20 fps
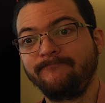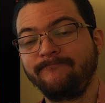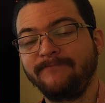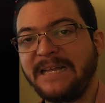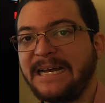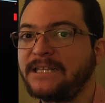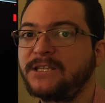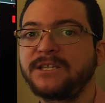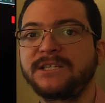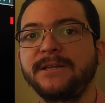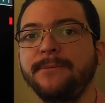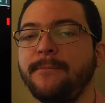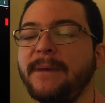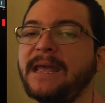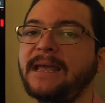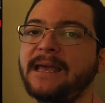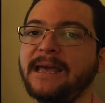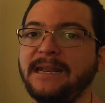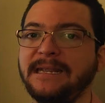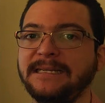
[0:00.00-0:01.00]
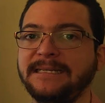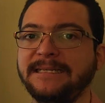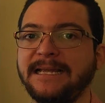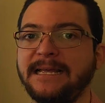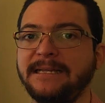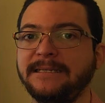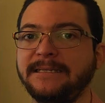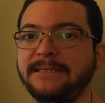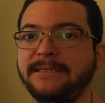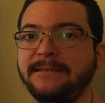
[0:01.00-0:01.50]
That doesn't make any
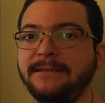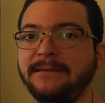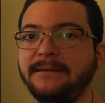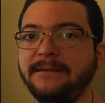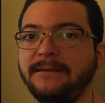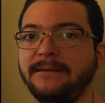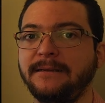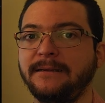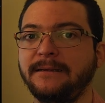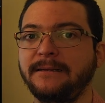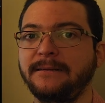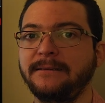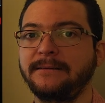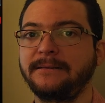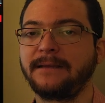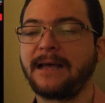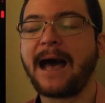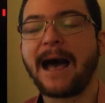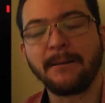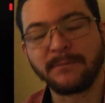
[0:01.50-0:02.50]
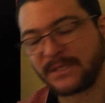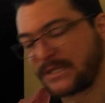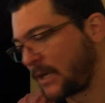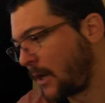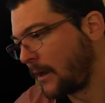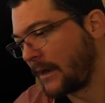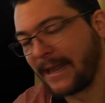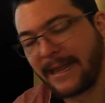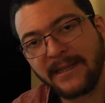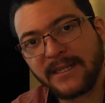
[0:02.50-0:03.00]
sense. I'm
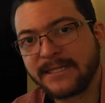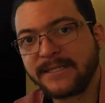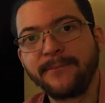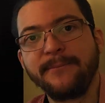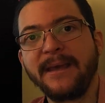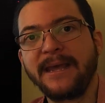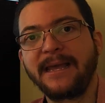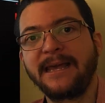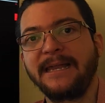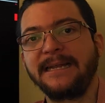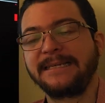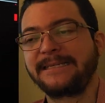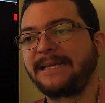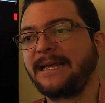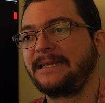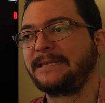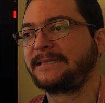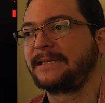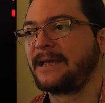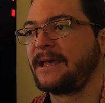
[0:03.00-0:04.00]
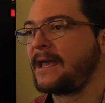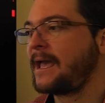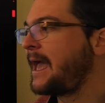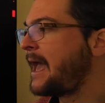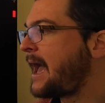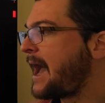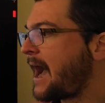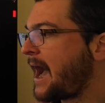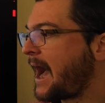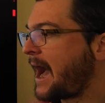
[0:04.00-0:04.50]
sorry, that doesn't make any sense.
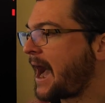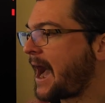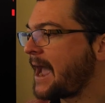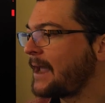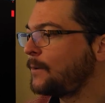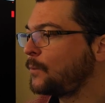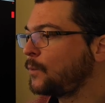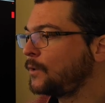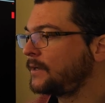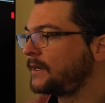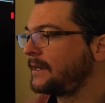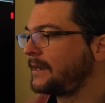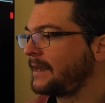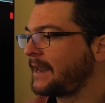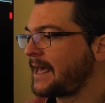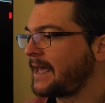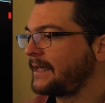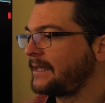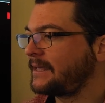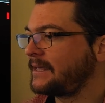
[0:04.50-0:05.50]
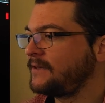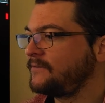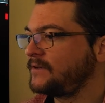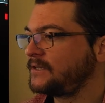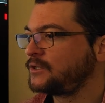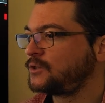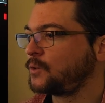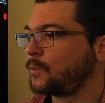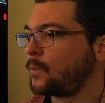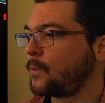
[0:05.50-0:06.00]
I wouldn't like
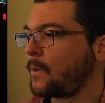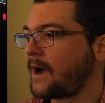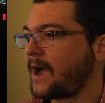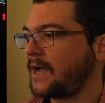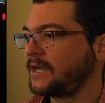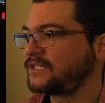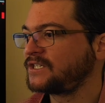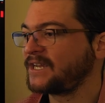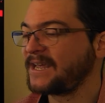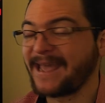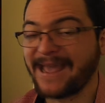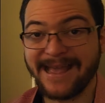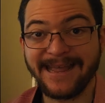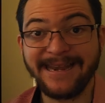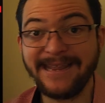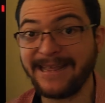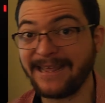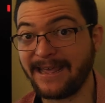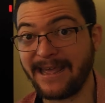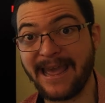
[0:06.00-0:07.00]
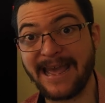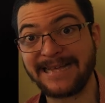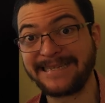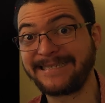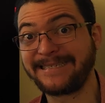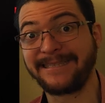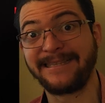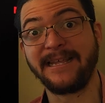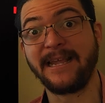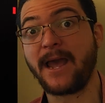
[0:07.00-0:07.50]
even to watch any
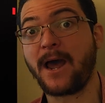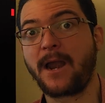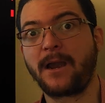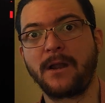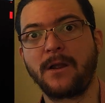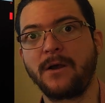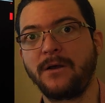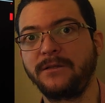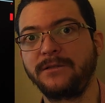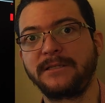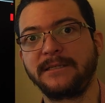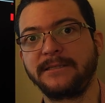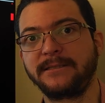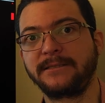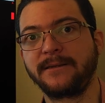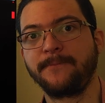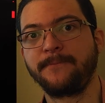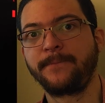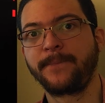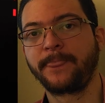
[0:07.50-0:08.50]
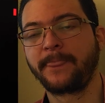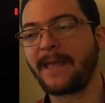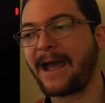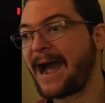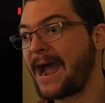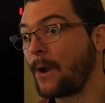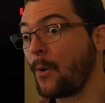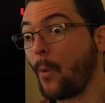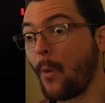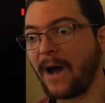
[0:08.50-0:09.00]
SDR content.
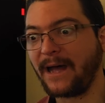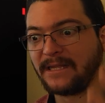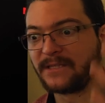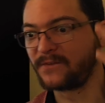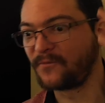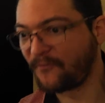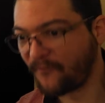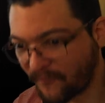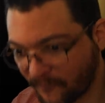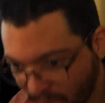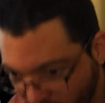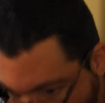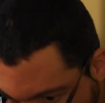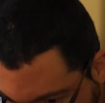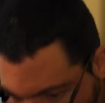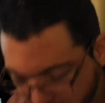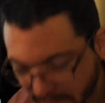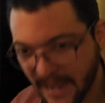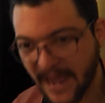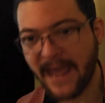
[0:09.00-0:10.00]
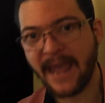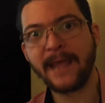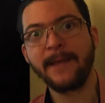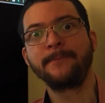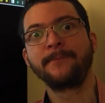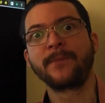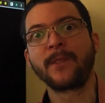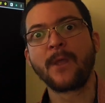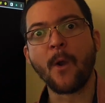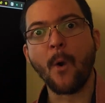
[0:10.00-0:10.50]
I want 4K,
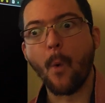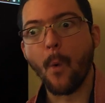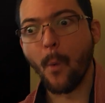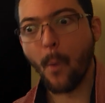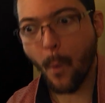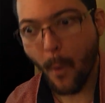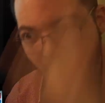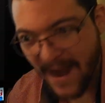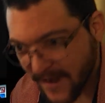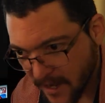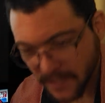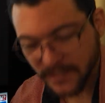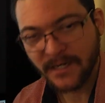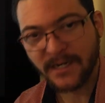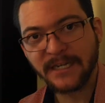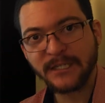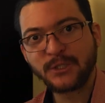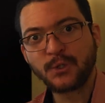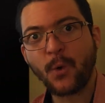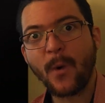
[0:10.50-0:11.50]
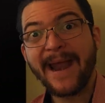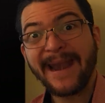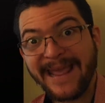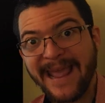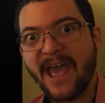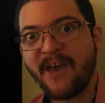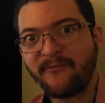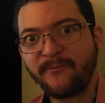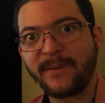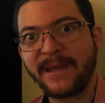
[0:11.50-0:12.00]
120
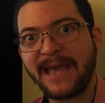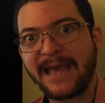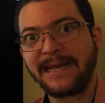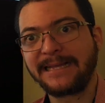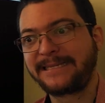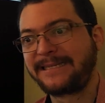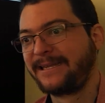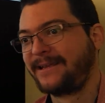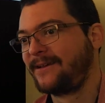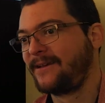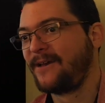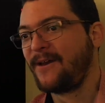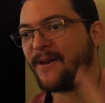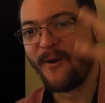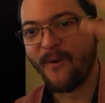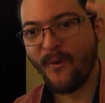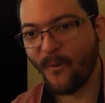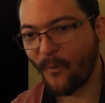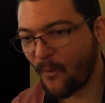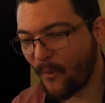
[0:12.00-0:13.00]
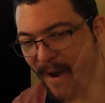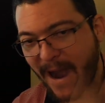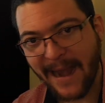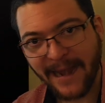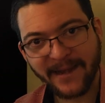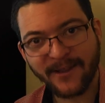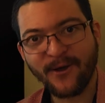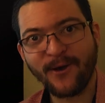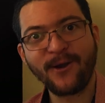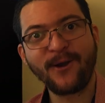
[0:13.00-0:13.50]
FPS
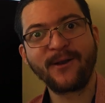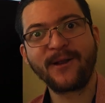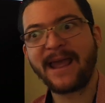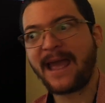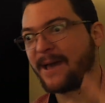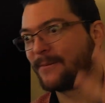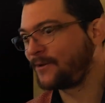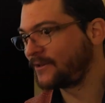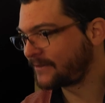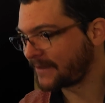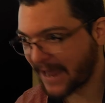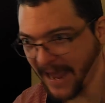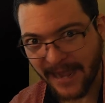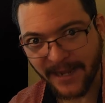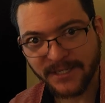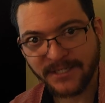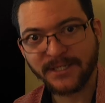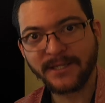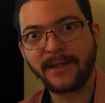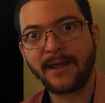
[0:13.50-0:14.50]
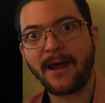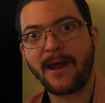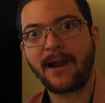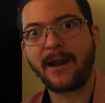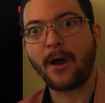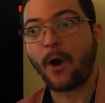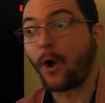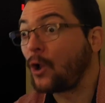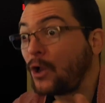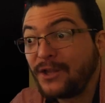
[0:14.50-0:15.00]
wide color gamut
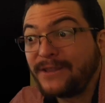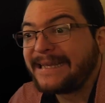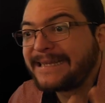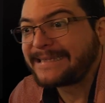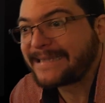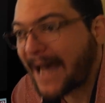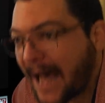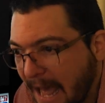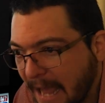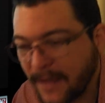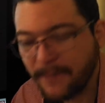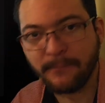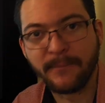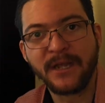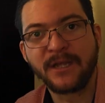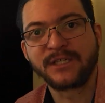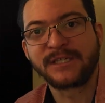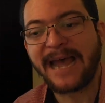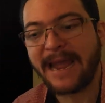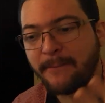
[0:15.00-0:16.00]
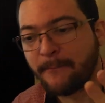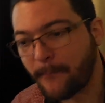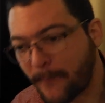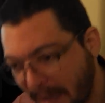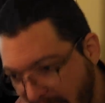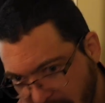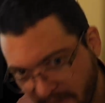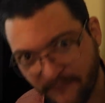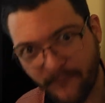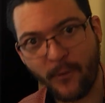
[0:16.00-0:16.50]
HDR all the time because I
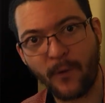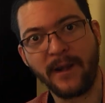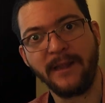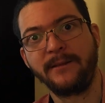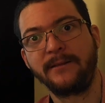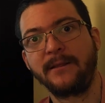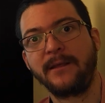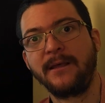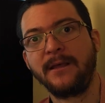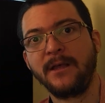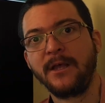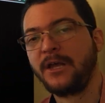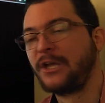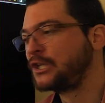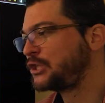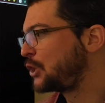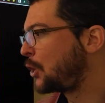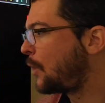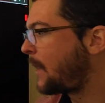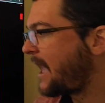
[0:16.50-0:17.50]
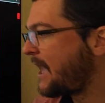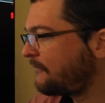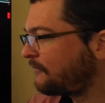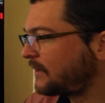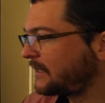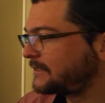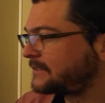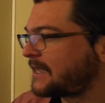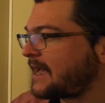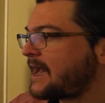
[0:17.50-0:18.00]
pay for it. So
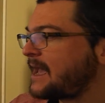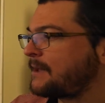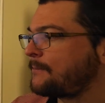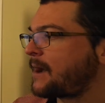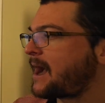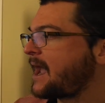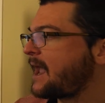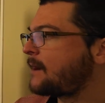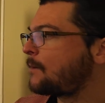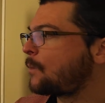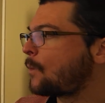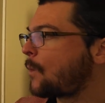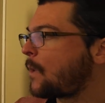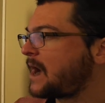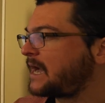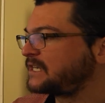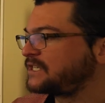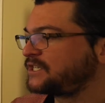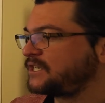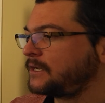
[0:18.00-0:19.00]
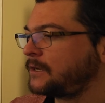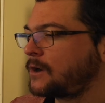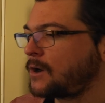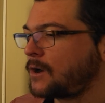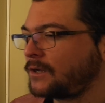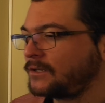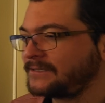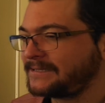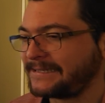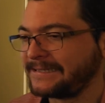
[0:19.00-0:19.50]
every time I am watching
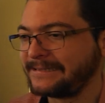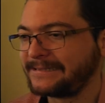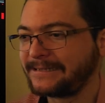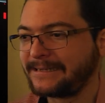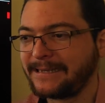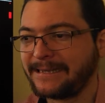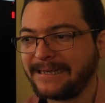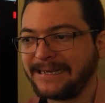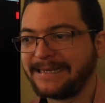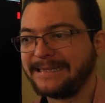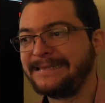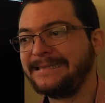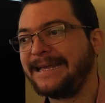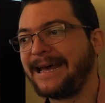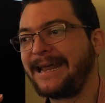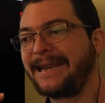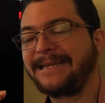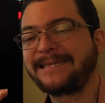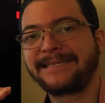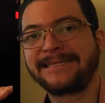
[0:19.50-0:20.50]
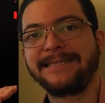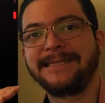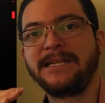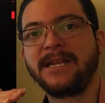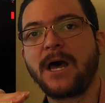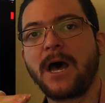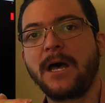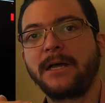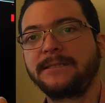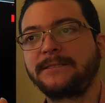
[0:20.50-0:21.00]
content that is
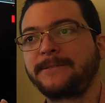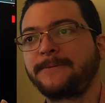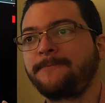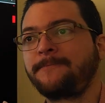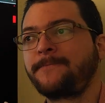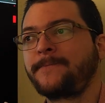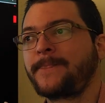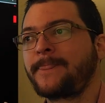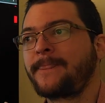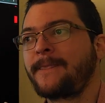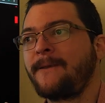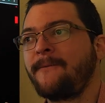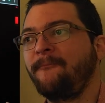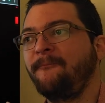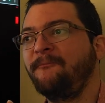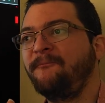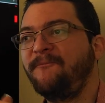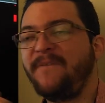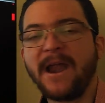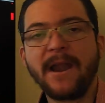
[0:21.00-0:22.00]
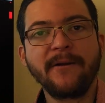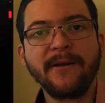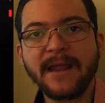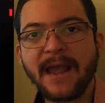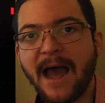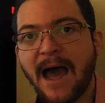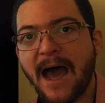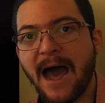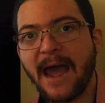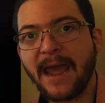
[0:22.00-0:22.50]
not very
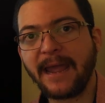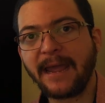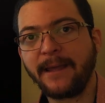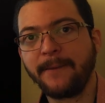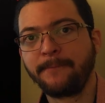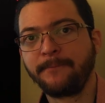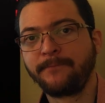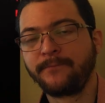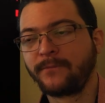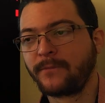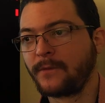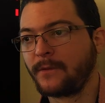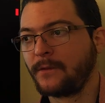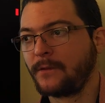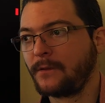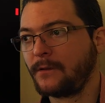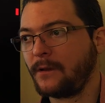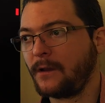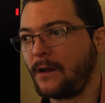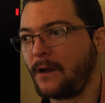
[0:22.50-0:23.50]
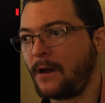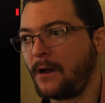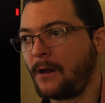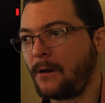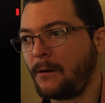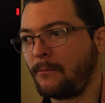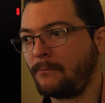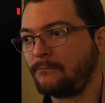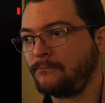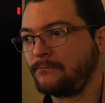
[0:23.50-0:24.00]
high,
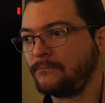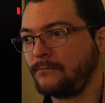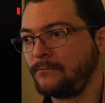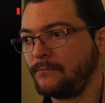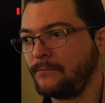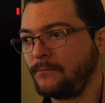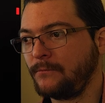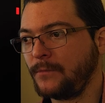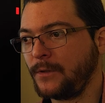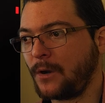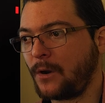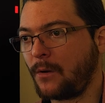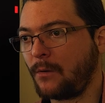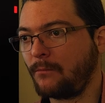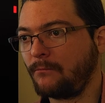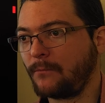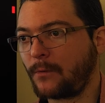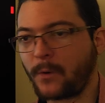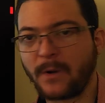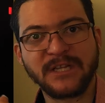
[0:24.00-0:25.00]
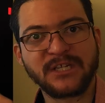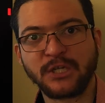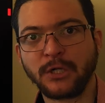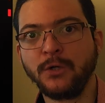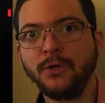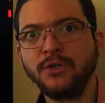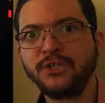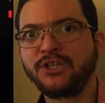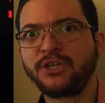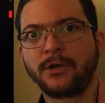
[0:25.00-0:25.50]
um, you know,
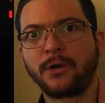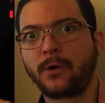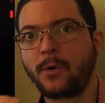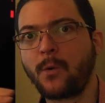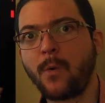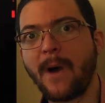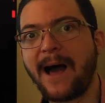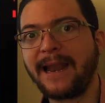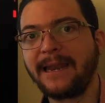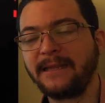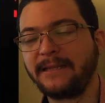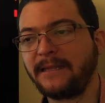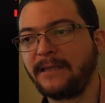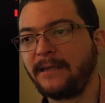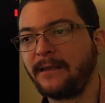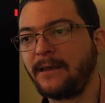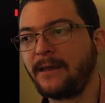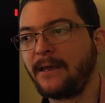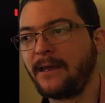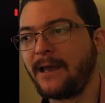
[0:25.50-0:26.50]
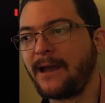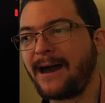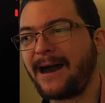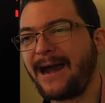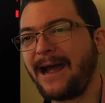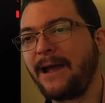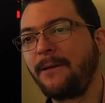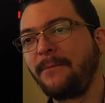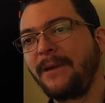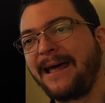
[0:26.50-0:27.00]
resolution or quality,
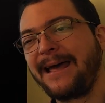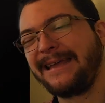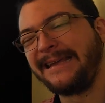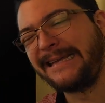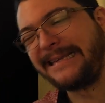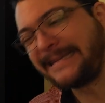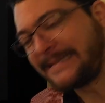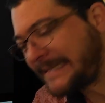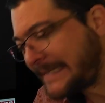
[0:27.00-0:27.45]
I am like,